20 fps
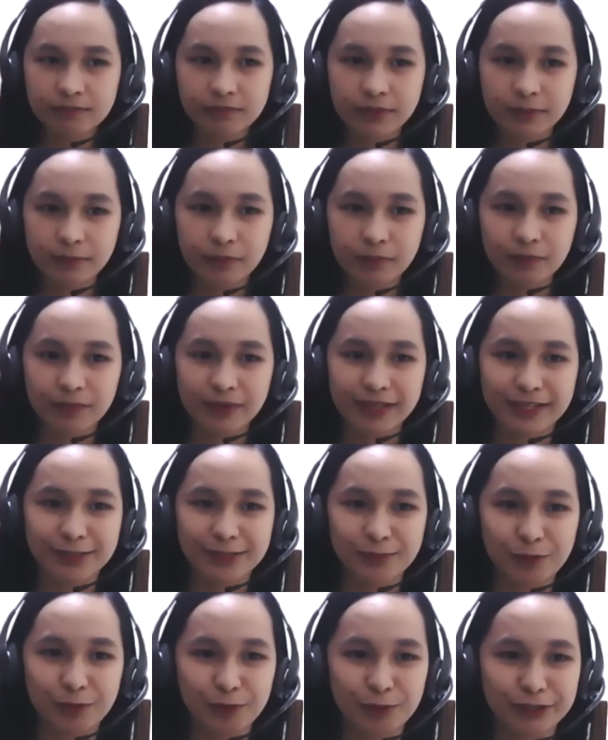Maybe
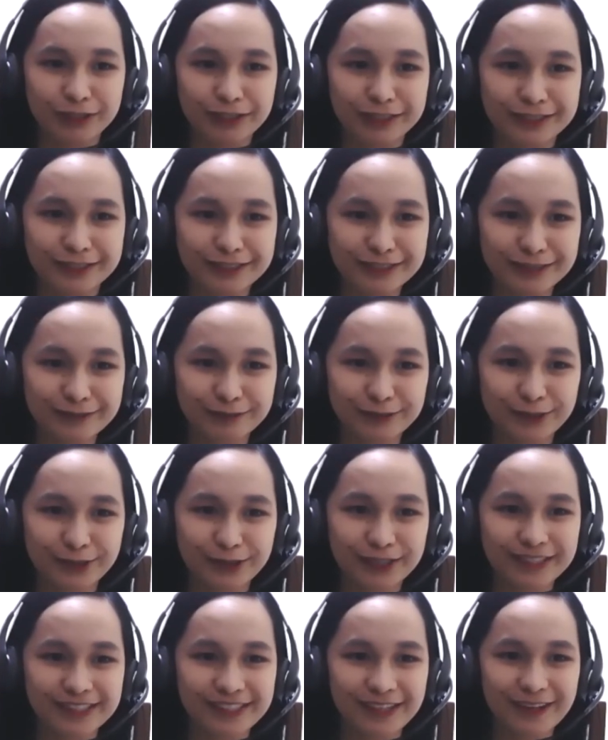because we really just
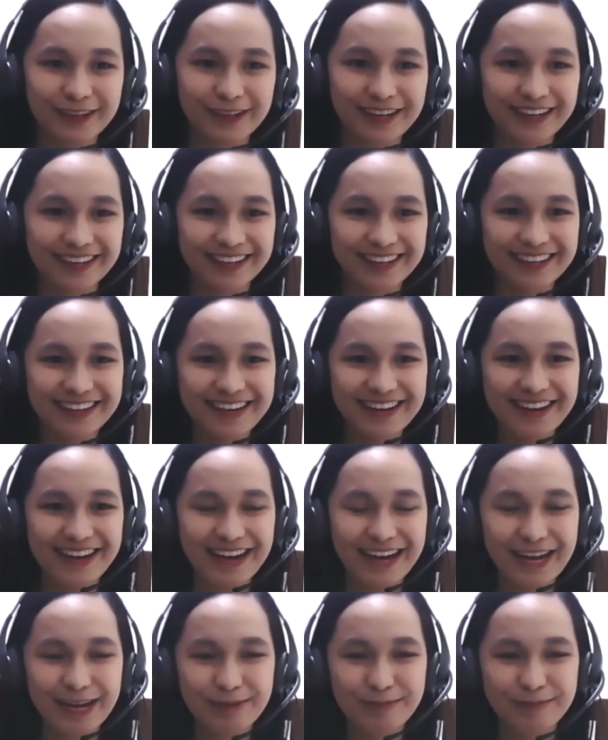focus
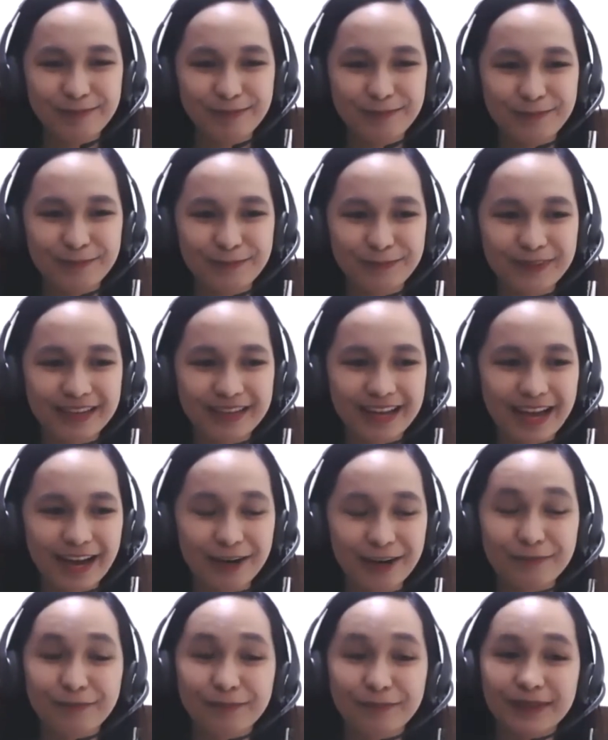um
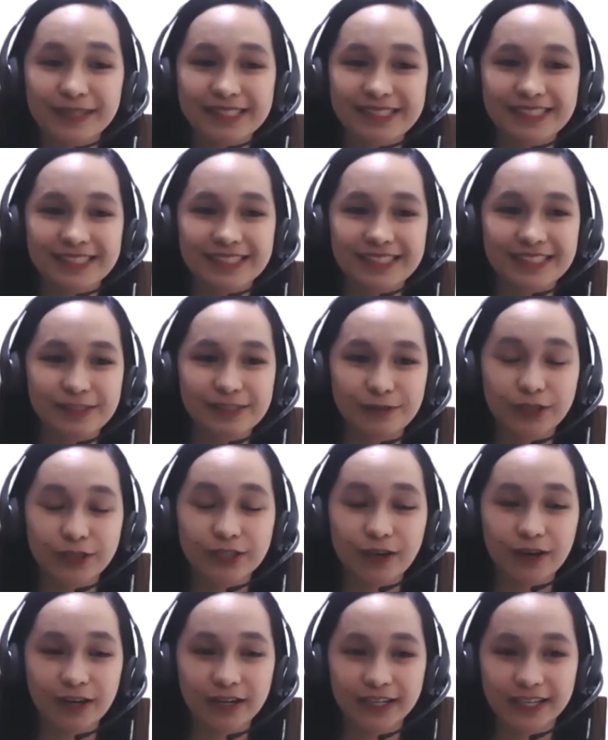our business or
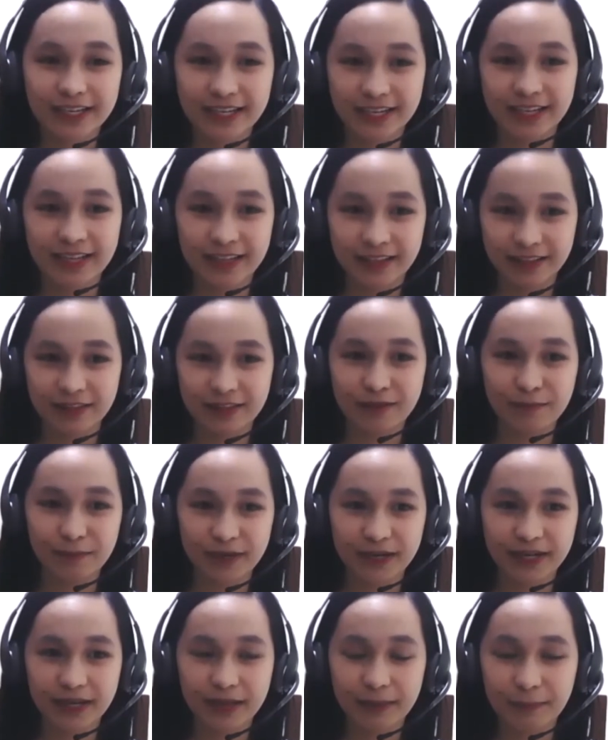target in the
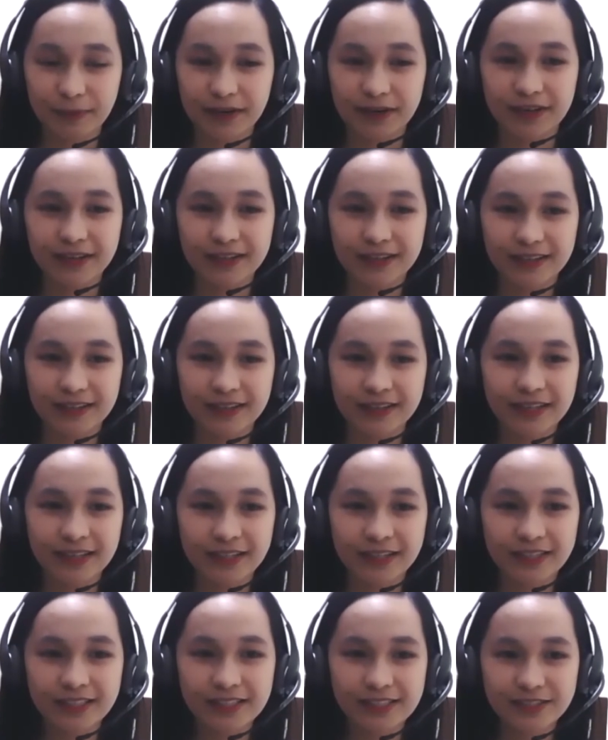American
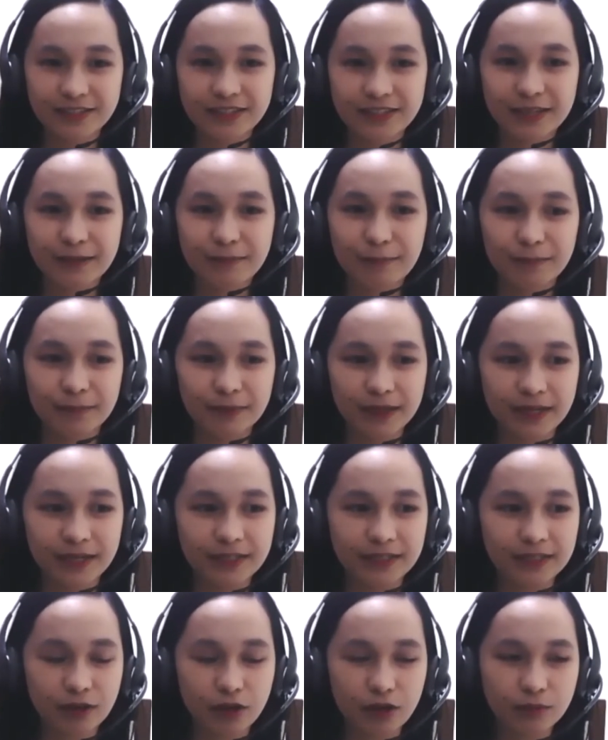industry.
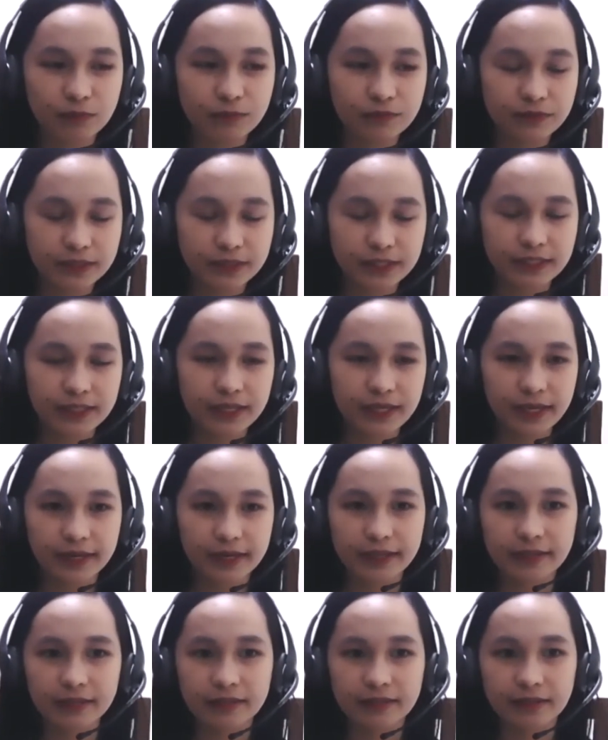But hopefully,
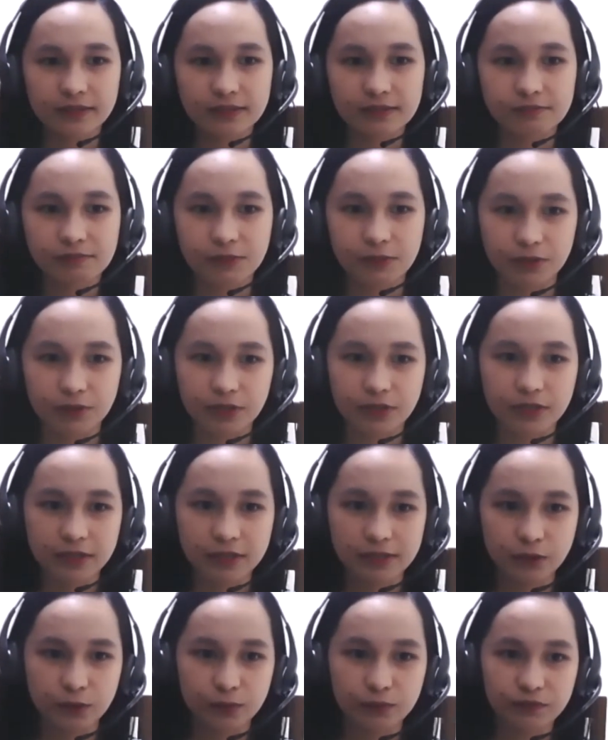yeah, in the next few
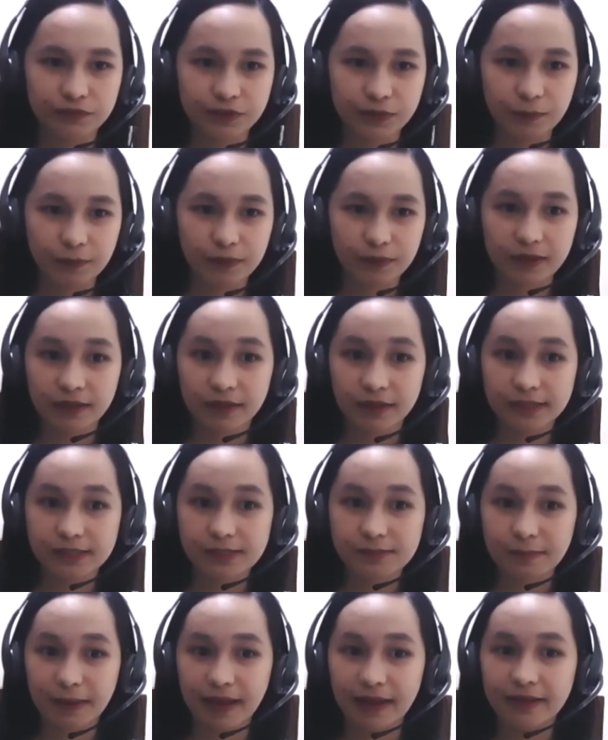years, hopefully we can
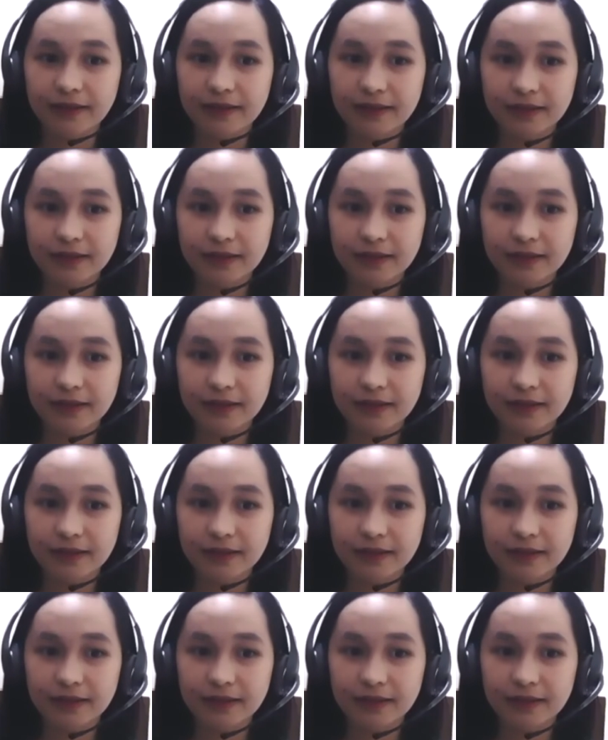expand.